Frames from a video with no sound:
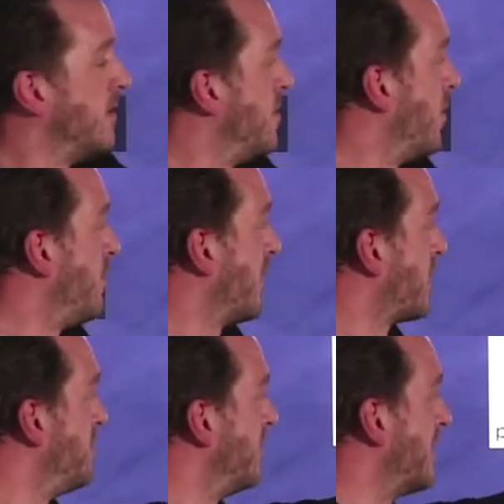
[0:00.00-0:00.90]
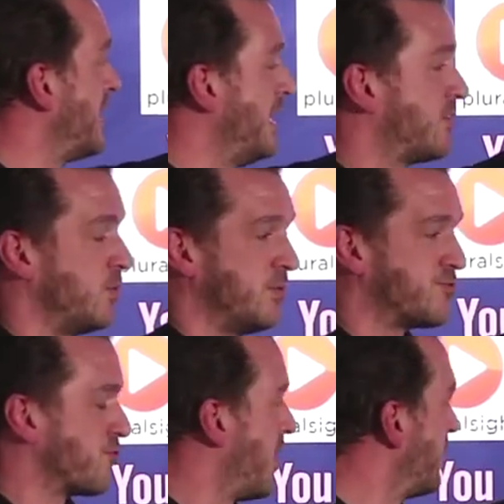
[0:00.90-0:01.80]
who are my community leads, who
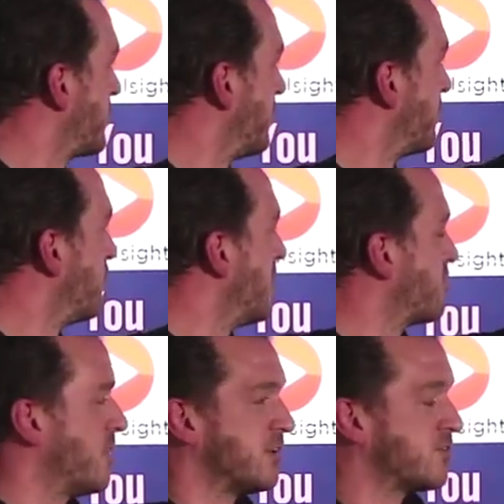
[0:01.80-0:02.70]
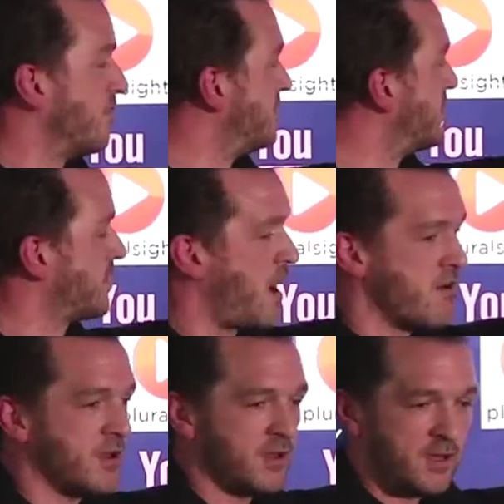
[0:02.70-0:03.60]
drive some really great stuff in this
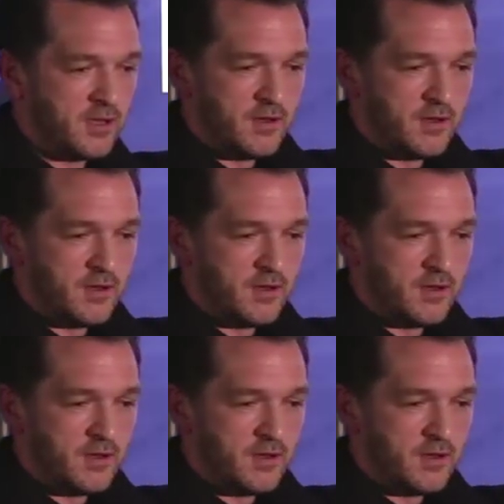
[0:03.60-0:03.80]
area.